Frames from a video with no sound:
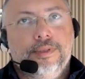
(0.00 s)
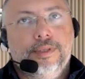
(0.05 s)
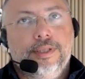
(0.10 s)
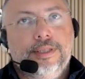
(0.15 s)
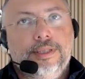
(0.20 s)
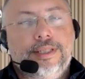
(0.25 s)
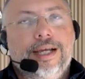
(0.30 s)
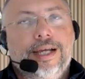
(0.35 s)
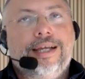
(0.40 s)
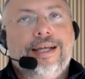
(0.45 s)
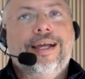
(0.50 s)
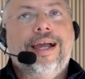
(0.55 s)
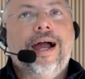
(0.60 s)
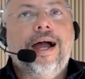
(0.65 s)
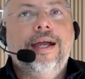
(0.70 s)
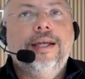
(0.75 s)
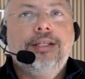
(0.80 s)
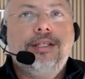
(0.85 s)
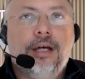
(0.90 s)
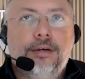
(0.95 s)
It's a
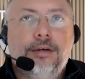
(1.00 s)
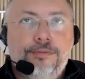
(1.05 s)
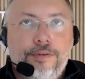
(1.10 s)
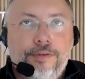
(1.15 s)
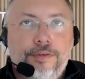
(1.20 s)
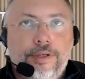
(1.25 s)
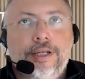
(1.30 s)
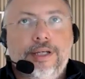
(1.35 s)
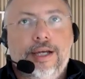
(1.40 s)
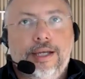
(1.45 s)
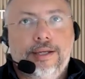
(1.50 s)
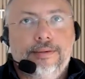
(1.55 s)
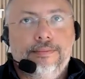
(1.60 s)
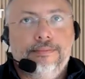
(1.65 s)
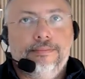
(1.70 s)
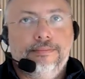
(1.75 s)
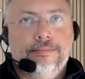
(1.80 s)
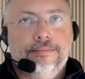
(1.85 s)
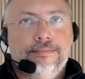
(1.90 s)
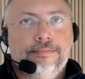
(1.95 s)
kind of AI,
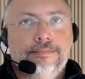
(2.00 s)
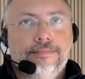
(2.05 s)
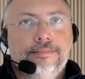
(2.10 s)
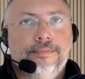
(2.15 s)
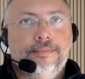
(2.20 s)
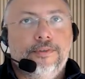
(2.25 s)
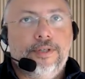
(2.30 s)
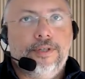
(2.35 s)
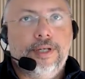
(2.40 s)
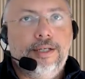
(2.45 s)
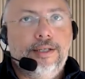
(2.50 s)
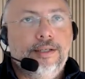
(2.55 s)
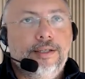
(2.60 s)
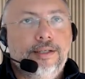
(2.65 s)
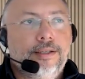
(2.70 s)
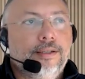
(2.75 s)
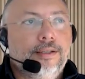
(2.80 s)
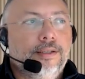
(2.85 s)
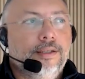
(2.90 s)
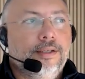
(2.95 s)
okay?
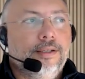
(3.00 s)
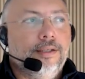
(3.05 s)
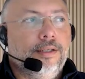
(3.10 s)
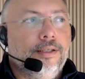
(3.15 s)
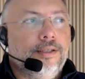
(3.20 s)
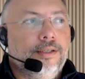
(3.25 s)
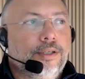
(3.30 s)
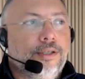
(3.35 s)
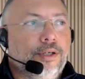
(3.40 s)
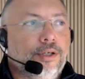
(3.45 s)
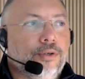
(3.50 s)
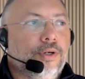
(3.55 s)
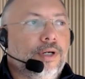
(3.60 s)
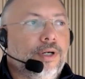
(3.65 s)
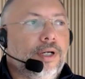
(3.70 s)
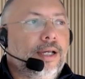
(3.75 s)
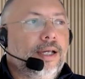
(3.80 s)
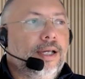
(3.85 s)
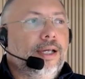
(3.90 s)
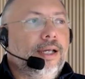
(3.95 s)
So
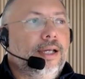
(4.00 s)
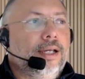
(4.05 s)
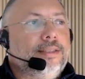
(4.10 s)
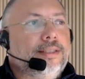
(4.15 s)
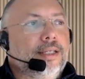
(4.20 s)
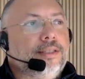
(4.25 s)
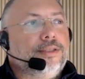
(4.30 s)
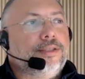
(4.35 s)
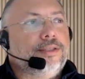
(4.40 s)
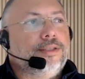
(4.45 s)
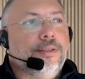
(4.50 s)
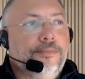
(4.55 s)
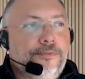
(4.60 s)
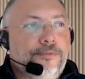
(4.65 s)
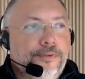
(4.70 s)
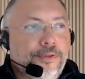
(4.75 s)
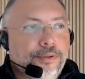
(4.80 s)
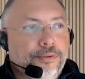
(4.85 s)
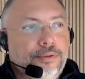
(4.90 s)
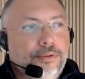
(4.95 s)
it's a
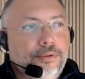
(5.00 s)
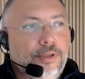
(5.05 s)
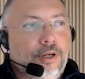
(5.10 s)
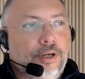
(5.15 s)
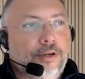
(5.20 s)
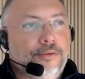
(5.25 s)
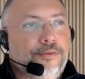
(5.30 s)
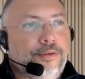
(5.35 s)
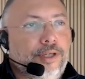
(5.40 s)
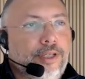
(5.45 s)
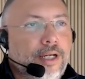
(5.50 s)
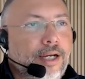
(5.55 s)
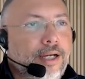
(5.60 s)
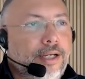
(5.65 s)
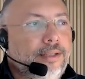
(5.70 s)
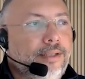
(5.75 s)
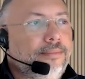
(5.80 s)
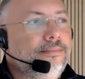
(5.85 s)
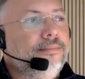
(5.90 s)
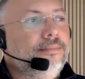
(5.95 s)
subfield of
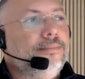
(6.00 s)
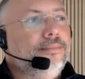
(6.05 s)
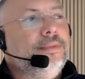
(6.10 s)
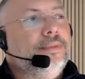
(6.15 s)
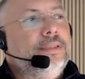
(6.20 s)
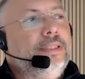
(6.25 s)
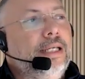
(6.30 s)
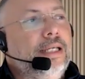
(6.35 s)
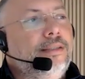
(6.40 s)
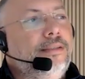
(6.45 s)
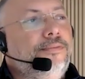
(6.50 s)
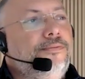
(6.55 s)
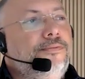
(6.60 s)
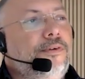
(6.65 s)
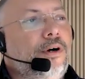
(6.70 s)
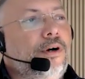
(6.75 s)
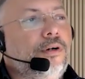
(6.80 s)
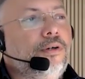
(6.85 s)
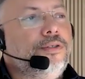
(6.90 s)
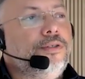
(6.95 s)
AI that
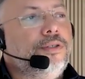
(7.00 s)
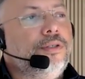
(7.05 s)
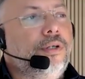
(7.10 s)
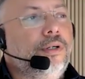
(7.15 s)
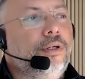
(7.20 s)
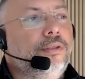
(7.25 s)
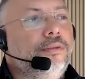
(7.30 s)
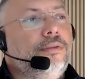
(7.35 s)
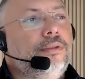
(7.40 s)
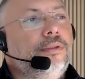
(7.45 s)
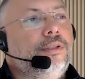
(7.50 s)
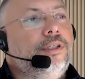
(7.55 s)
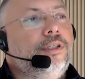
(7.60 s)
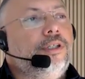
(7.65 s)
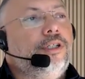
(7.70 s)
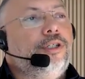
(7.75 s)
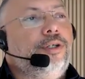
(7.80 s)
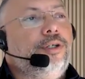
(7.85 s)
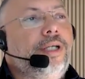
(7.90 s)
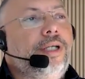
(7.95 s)
focuses on
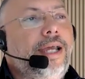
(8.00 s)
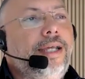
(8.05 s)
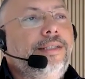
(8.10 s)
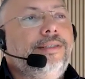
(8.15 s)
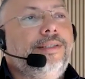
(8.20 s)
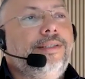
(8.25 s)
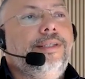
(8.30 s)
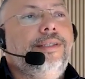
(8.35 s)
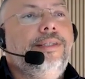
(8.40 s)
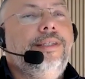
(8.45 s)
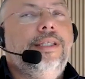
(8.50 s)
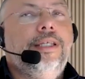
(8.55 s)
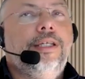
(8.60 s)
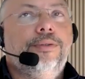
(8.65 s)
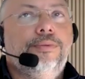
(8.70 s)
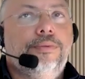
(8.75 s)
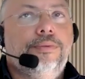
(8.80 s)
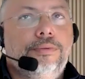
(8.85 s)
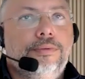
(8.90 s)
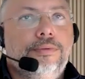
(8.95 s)
creating
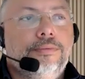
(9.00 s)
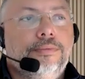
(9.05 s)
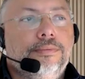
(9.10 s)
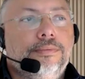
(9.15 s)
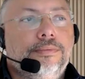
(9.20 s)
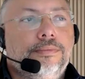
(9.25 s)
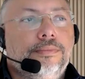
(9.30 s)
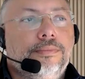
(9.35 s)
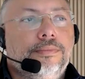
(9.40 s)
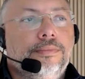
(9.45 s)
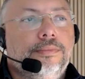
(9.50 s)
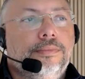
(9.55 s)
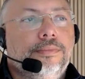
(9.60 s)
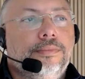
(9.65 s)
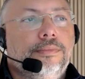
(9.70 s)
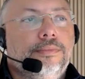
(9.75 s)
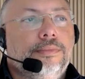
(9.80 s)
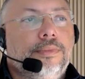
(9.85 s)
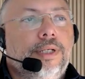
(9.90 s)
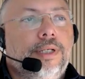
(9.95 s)
new
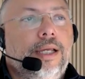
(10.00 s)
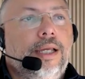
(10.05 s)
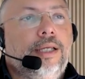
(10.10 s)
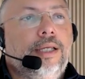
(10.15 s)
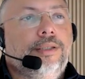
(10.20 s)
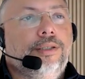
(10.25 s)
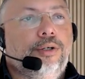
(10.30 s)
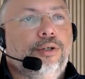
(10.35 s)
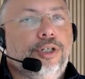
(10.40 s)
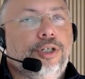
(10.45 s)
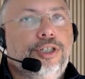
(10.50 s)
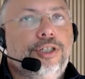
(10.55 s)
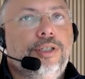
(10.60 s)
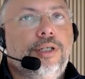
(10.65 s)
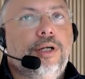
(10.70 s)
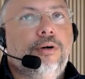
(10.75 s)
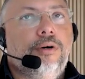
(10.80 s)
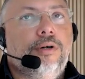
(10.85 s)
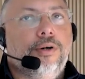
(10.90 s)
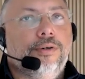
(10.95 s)
and
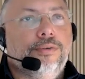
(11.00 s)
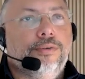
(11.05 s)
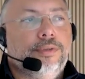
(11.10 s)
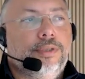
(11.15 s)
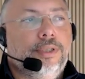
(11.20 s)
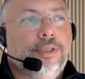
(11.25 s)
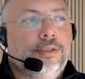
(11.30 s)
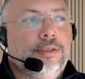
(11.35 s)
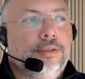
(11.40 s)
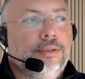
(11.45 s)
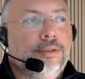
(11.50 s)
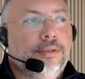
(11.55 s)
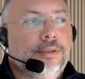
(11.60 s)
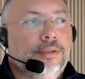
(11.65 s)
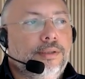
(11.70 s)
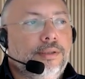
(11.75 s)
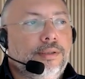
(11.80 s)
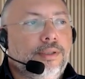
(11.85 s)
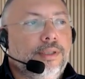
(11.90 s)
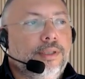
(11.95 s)
original content,
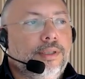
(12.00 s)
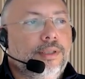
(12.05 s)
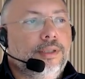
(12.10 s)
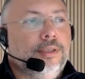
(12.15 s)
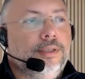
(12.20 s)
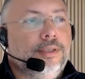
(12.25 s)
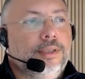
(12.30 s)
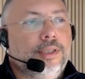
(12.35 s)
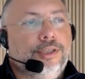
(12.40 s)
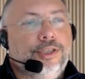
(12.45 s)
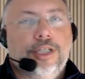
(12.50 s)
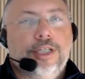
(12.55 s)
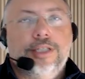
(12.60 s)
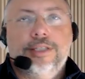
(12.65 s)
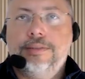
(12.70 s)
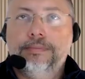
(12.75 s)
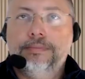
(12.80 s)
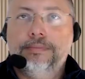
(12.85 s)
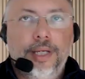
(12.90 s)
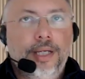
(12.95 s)
such
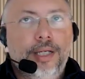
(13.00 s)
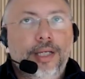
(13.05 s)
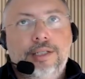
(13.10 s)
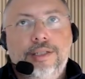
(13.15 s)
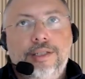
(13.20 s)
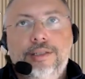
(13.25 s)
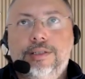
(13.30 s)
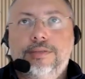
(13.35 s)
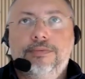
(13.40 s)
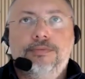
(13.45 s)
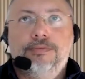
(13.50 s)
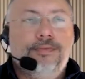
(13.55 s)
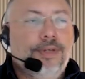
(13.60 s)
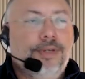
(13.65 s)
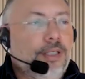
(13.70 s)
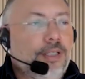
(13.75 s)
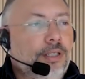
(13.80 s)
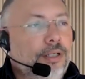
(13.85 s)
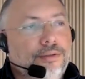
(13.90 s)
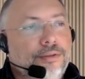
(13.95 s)
as images,
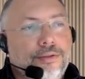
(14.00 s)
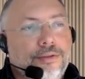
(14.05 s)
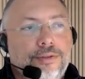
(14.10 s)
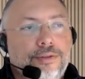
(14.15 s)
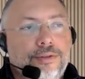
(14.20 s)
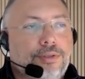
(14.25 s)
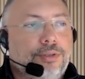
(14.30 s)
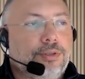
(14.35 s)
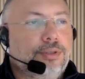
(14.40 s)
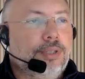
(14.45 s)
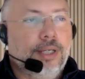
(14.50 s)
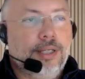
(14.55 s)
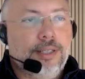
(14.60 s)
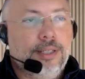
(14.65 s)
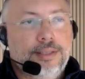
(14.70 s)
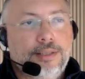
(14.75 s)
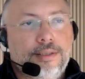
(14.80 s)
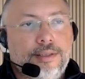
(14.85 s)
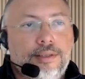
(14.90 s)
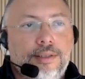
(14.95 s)
videos,
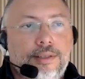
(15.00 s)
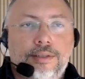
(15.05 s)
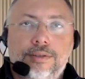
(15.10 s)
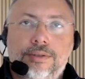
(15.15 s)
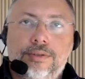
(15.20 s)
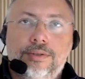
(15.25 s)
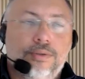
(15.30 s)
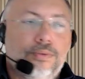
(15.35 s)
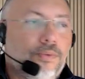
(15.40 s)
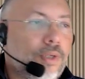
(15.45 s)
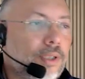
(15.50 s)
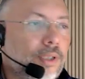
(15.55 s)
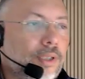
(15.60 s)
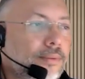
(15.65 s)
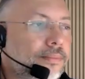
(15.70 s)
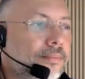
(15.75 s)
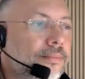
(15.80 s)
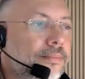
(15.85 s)
tests, and so on,